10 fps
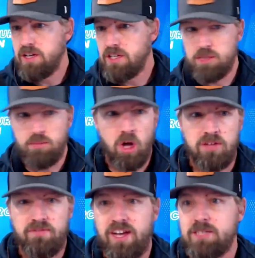Small
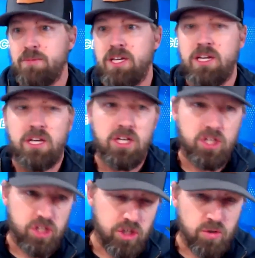investment,
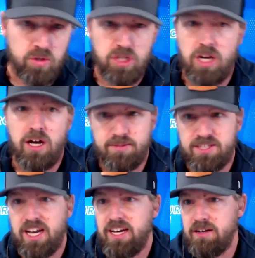huge
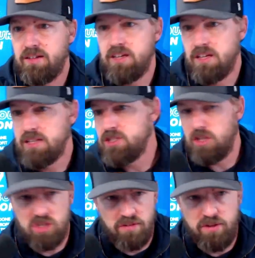upside. So
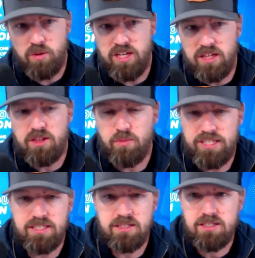those are a few of the
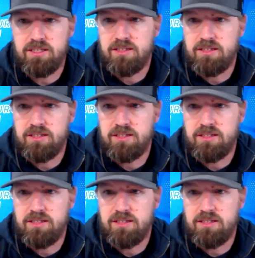reasons.